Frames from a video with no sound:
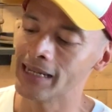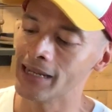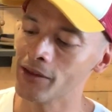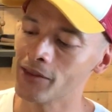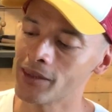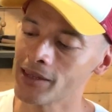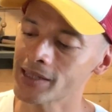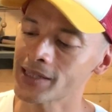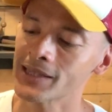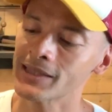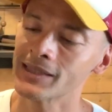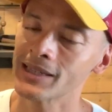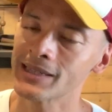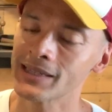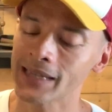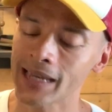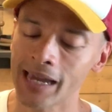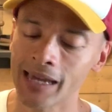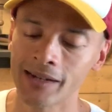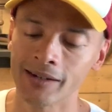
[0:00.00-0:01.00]
Now this is the
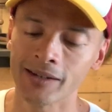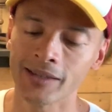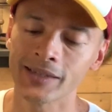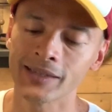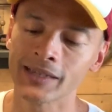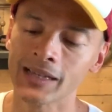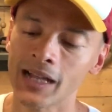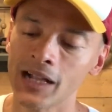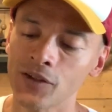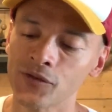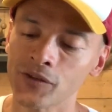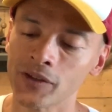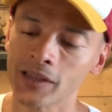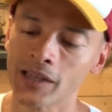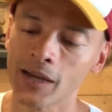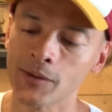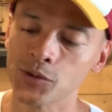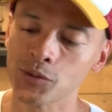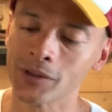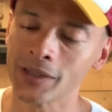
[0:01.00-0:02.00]
scanner itself. It
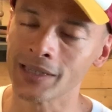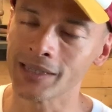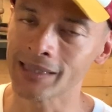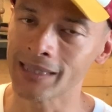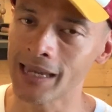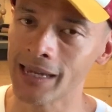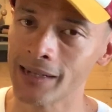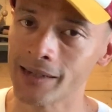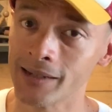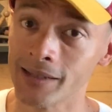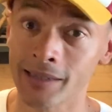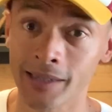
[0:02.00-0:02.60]
comes with a standard